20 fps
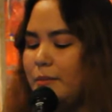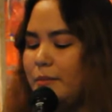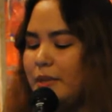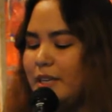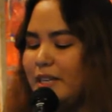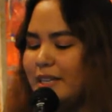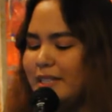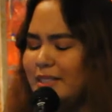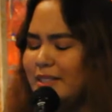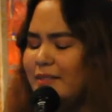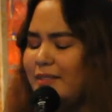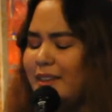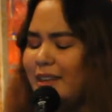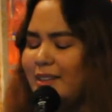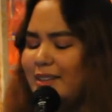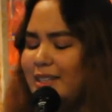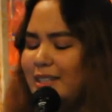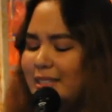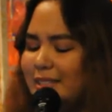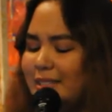Because if
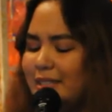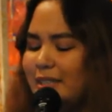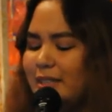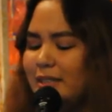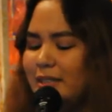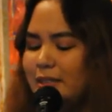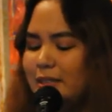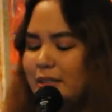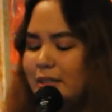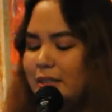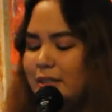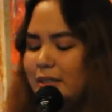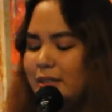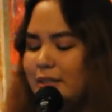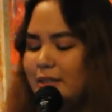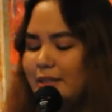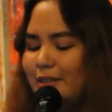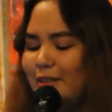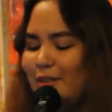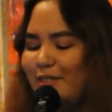they listened,
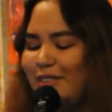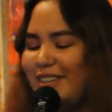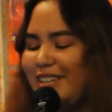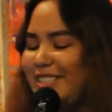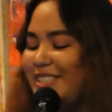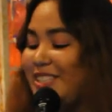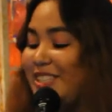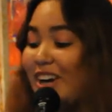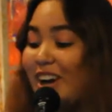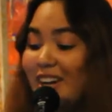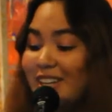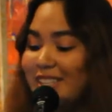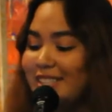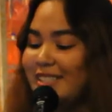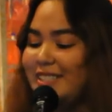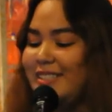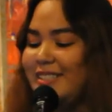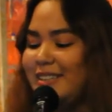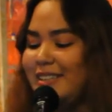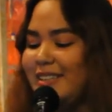if they
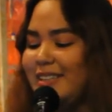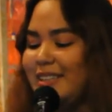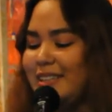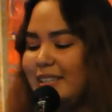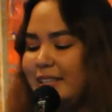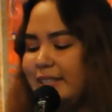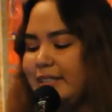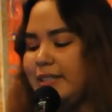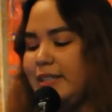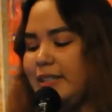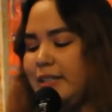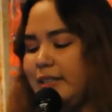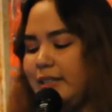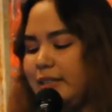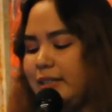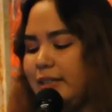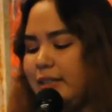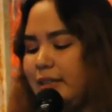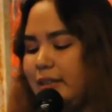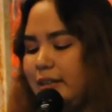just
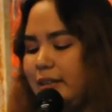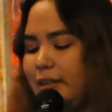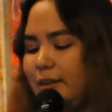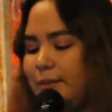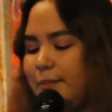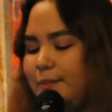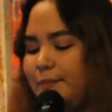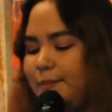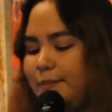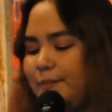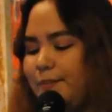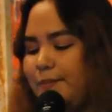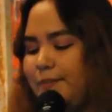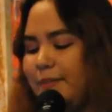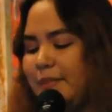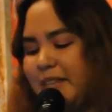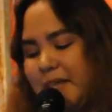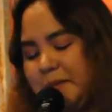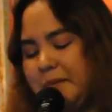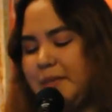listened,
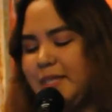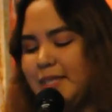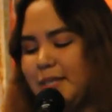they'd be